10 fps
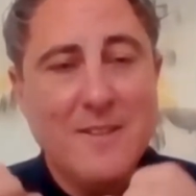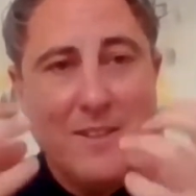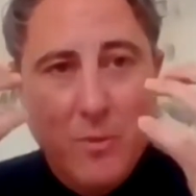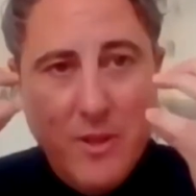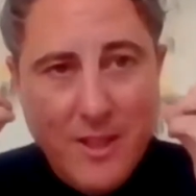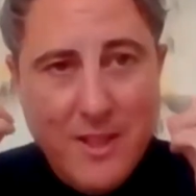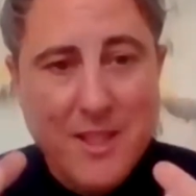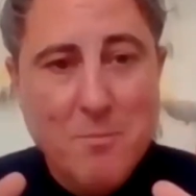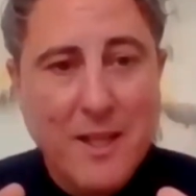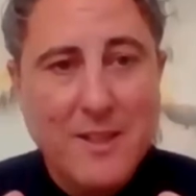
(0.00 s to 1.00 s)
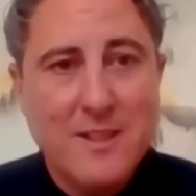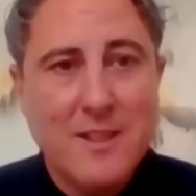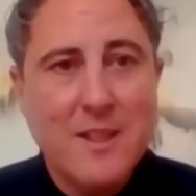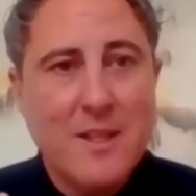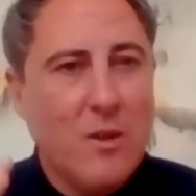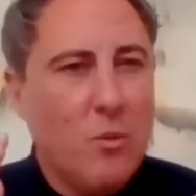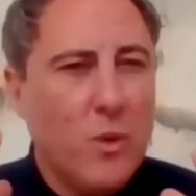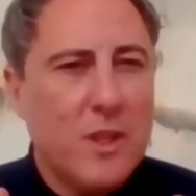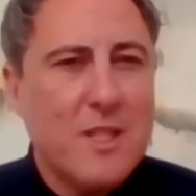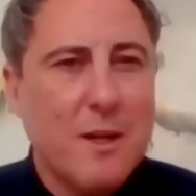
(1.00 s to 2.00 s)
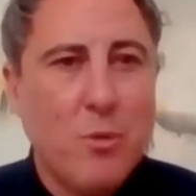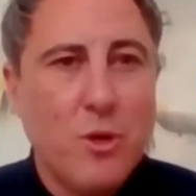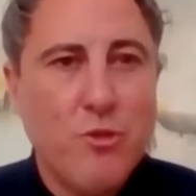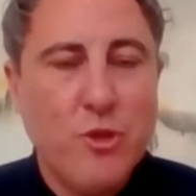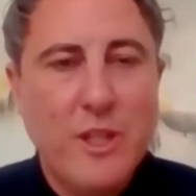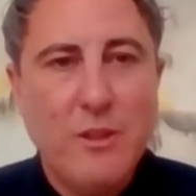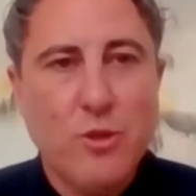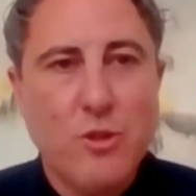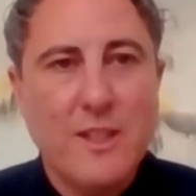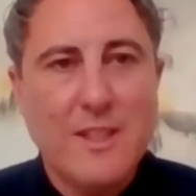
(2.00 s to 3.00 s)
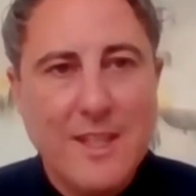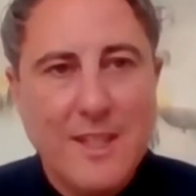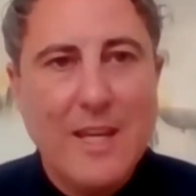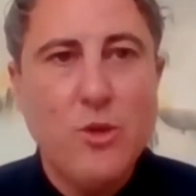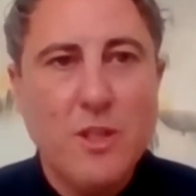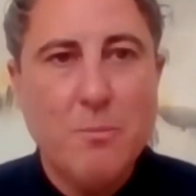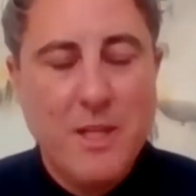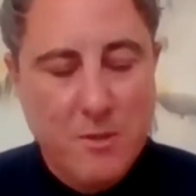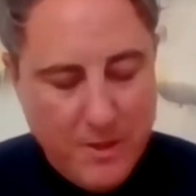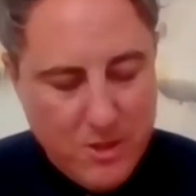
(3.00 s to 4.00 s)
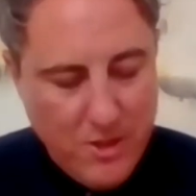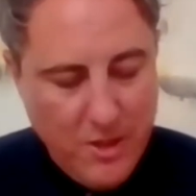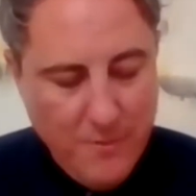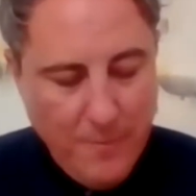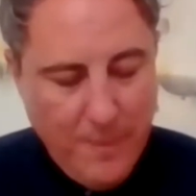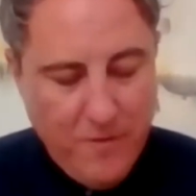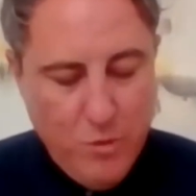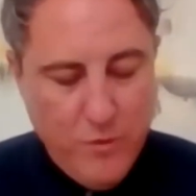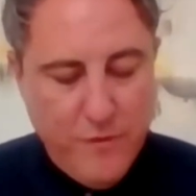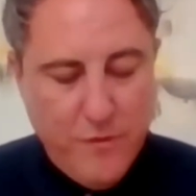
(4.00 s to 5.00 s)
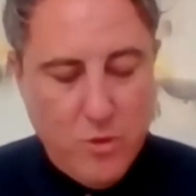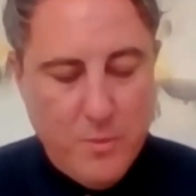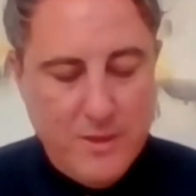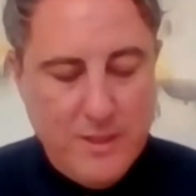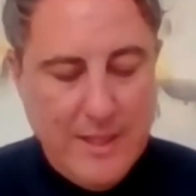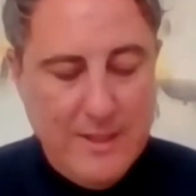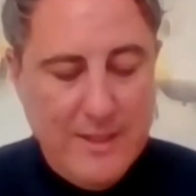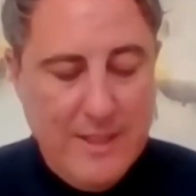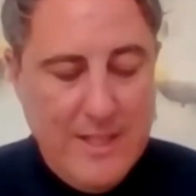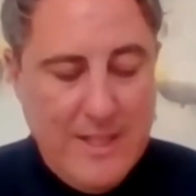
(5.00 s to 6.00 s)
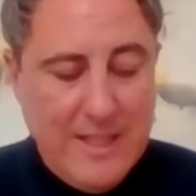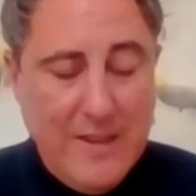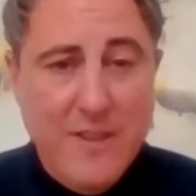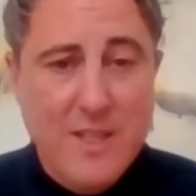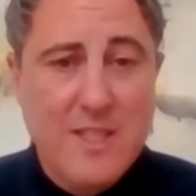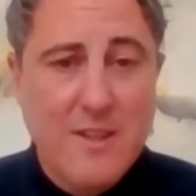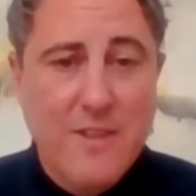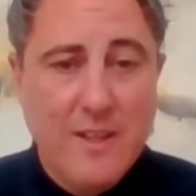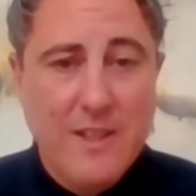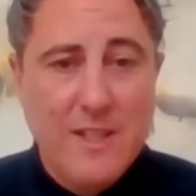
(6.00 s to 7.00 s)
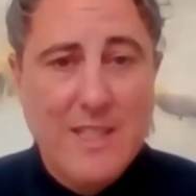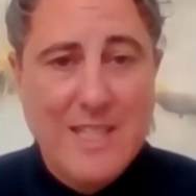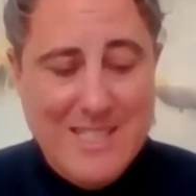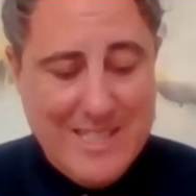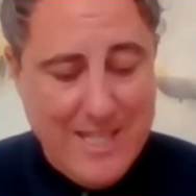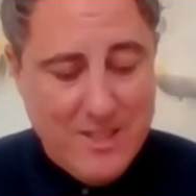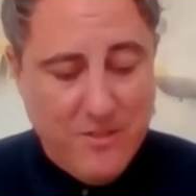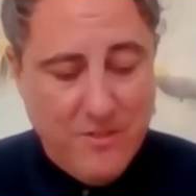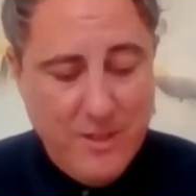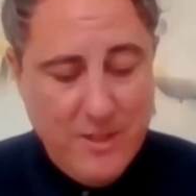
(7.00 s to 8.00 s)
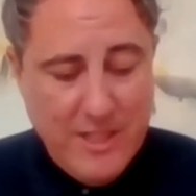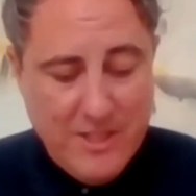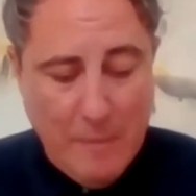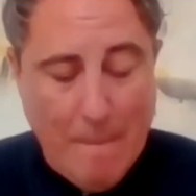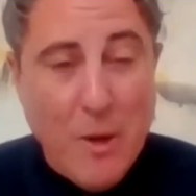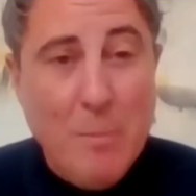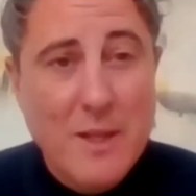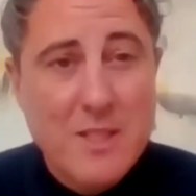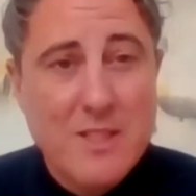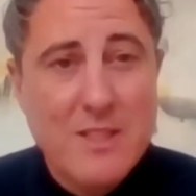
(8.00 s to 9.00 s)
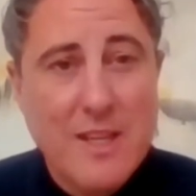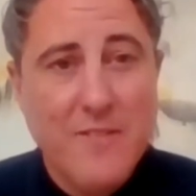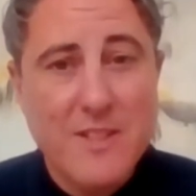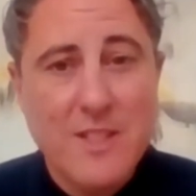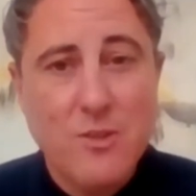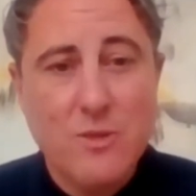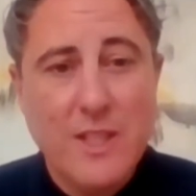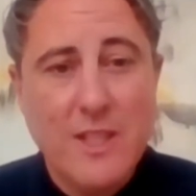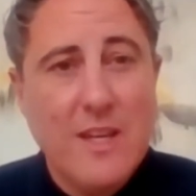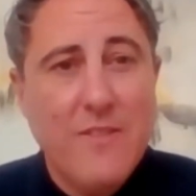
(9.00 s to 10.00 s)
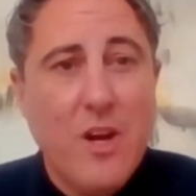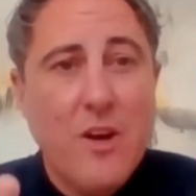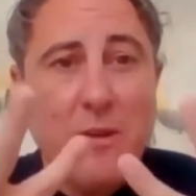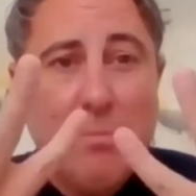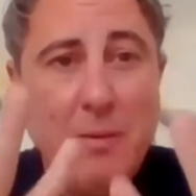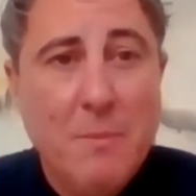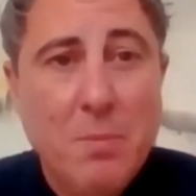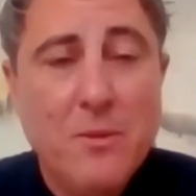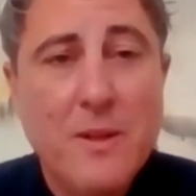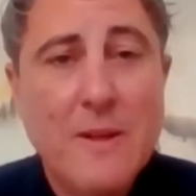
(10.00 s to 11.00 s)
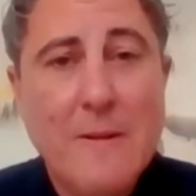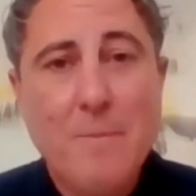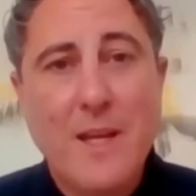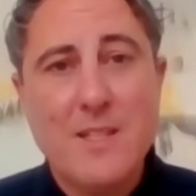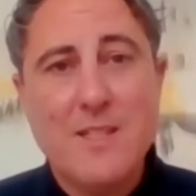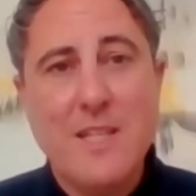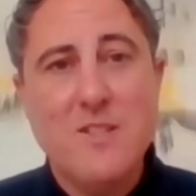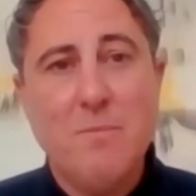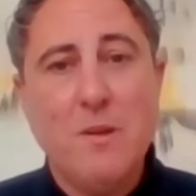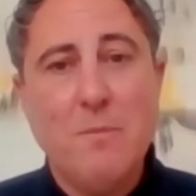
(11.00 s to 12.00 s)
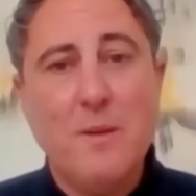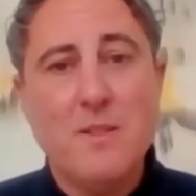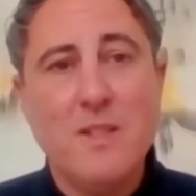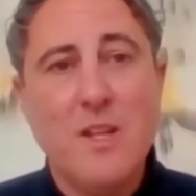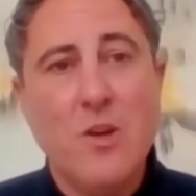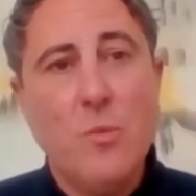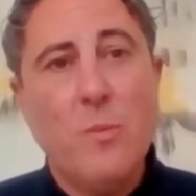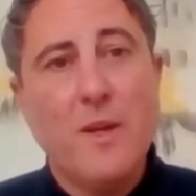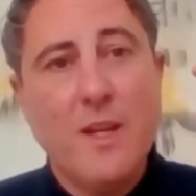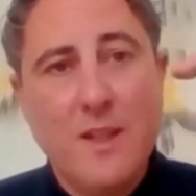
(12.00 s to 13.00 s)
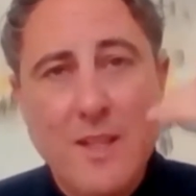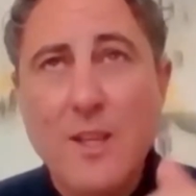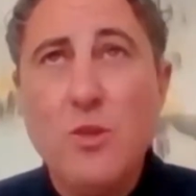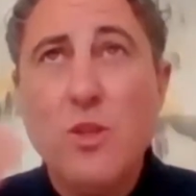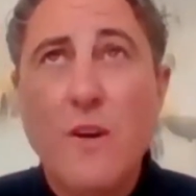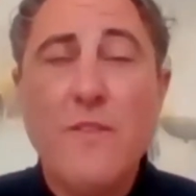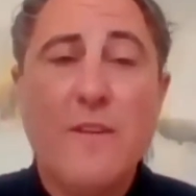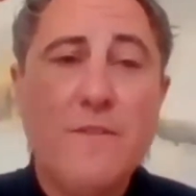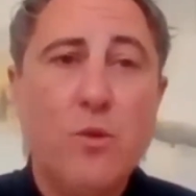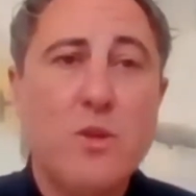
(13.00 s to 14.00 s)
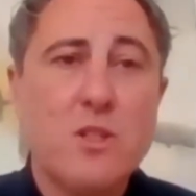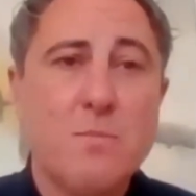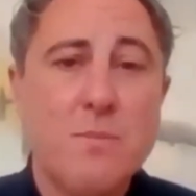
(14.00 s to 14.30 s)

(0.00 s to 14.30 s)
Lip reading: with a clear mind. And what does that morning routine look like to get you in the best place of moving forward? And giving yourself that sense of purpose every single day, giving other people that sense of purpose, where we continually have that focus